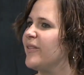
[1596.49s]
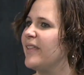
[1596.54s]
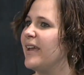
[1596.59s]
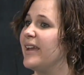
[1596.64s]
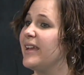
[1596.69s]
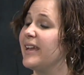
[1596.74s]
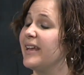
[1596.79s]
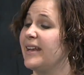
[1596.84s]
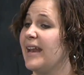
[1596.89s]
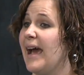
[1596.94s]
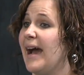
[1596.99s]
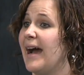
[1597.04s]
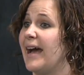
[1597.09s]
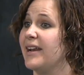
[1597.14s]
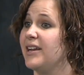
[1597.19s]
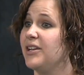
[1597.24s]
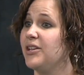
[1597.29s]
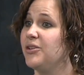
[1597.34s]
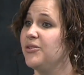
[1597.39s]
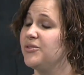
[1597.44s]
they can add
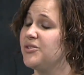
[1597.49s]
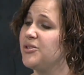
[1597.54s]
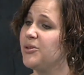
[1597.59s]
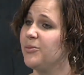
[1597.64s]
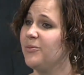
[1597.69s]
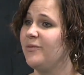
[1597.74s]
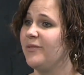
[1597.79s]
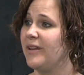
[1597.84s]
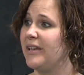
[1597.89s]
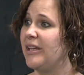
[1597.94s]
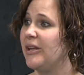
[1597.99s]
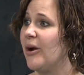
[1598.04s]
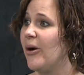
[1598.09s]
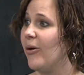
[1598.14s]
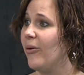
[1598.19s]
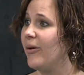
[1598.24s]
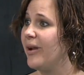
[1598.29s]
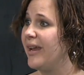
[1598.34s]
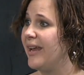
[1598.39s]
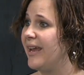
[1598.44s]
a YouTube
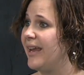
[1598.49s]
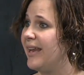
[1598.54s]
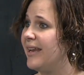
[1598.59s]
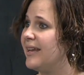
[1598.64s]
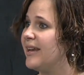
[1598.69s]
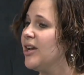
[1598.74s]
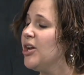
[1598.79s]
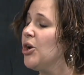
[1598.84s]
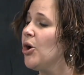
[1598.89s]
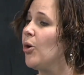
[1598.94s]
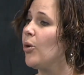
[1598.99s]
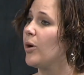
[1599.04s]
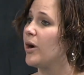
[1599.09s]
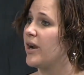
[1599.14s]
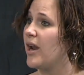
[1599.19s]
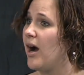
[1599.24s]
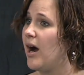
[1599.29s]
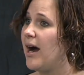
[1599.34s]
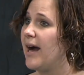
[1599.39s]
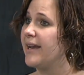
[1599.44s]
video in or
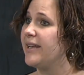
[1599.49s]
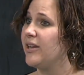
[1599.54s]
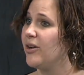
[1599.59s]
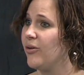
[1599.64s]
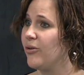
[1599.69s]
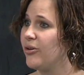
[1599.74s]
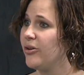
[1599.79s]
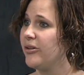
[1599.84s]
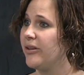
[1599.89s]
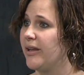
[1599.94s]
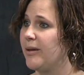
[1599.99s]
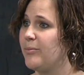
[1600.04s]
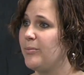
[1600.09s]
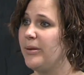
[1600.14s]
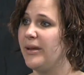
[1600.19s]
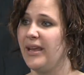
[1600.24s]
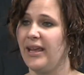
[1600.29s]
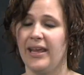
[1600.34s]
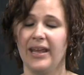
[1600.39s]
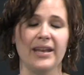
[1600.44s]
an audio clip
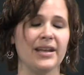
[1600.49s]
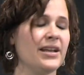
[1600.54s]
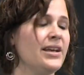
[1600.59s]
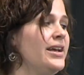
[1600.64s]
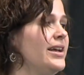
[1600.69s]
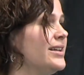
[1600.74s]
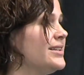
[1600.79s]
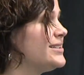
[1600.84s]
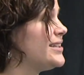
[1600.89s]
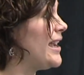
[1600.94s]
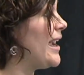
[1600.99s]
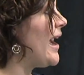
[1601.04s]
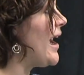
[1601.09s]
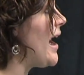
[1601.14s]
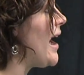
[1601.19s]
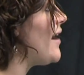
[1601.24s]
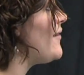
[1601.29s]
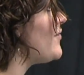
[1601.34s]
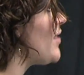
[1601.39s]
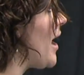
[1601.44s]
in to
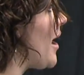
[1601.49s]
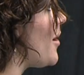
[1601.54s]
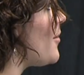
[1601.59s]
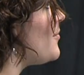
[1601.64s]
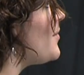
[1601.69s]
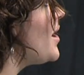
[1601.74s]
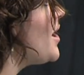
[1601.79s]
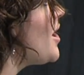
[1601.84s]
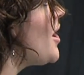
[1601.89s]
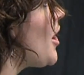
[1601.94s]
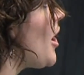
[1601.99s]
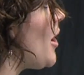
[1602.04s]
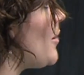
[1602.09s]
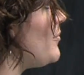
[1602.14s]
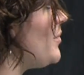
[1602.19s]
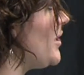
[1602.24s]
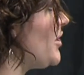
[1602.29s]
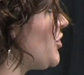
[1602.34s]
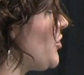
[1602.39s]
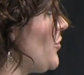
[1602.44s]
have that
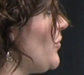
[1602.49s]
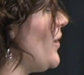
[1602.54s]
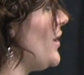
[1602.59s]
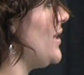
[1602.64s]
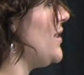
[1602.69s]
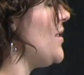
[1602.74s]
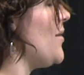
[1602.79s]
picture run in